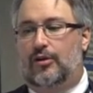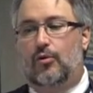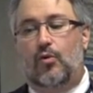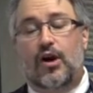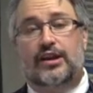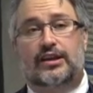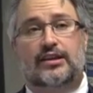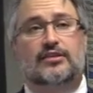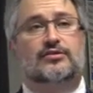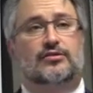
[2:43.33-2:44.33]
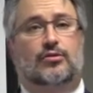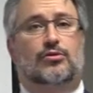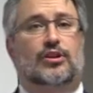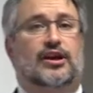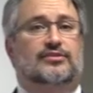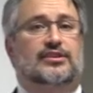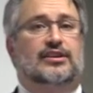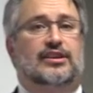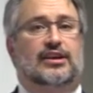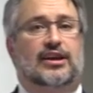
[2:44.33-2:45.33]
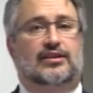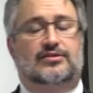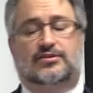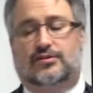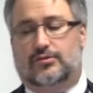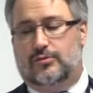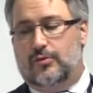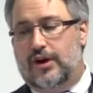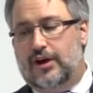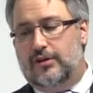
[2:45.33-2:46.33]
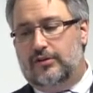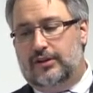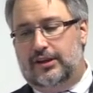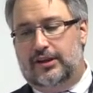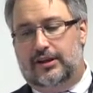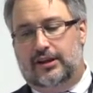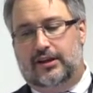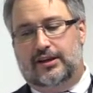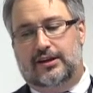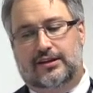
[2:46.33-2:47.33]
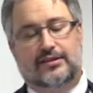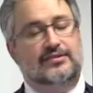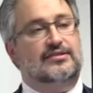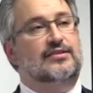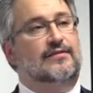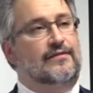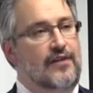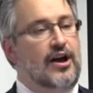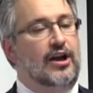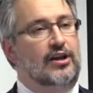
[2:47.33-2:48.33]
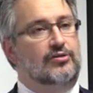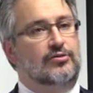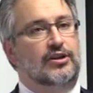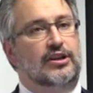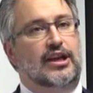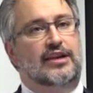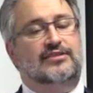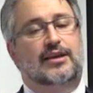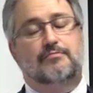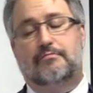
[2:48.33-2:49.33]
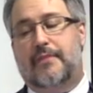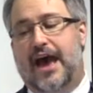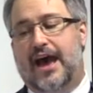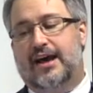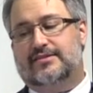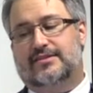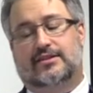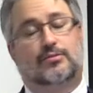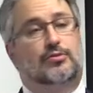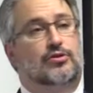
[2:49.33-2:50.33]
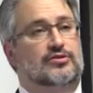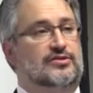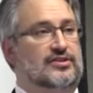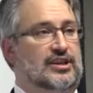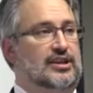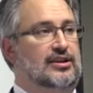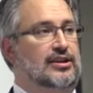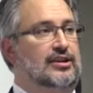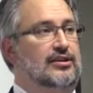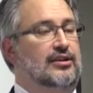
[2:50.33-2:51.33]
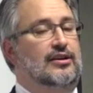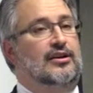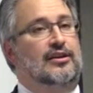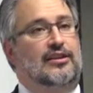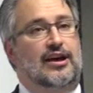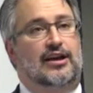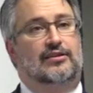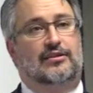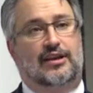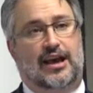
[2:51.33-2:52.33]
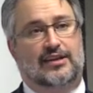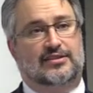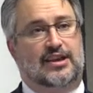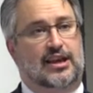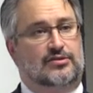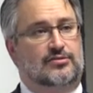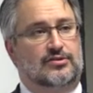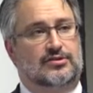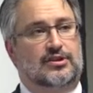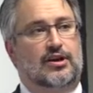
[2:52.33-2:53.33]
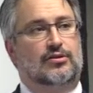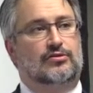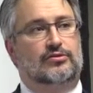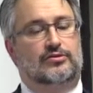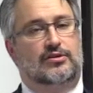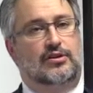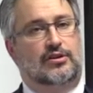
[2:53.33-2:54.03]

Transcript: What is localized kidney cancer? Well, it is defined really as a mass in a person's kidney that has cancerous cells,